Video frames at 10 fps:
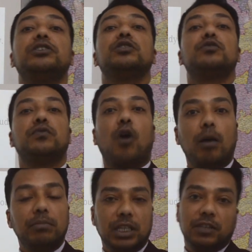is
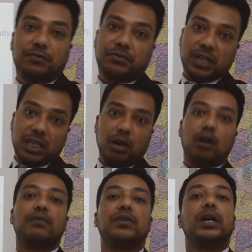formed in front
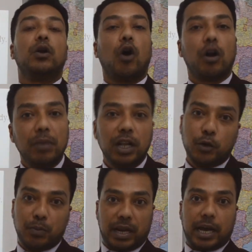of a normal
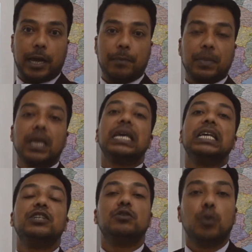human eye
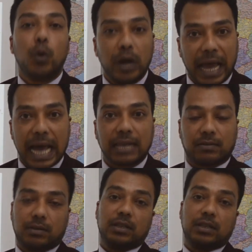is known as,